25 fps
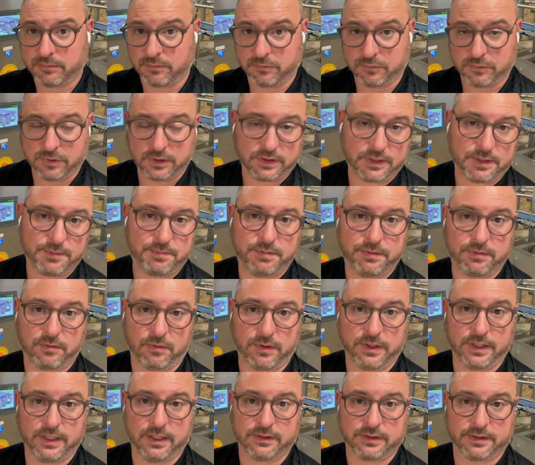really
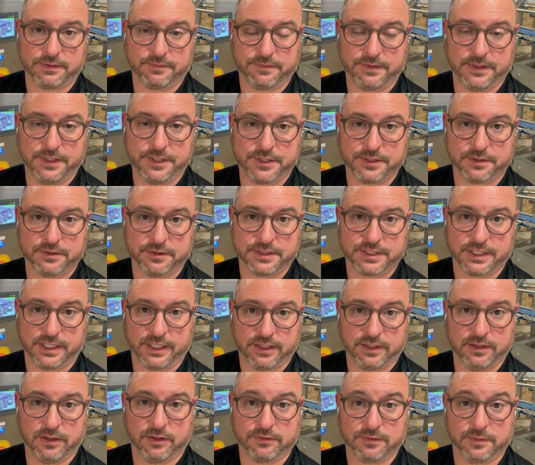point out the features
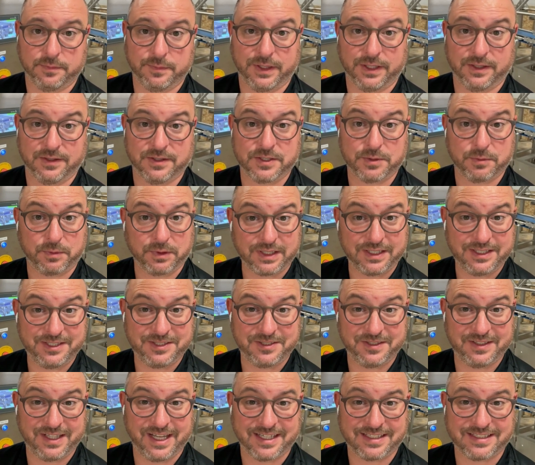and go from there. So we're going
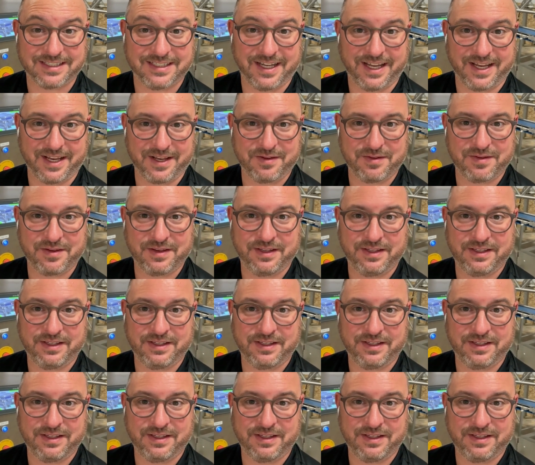to do that today.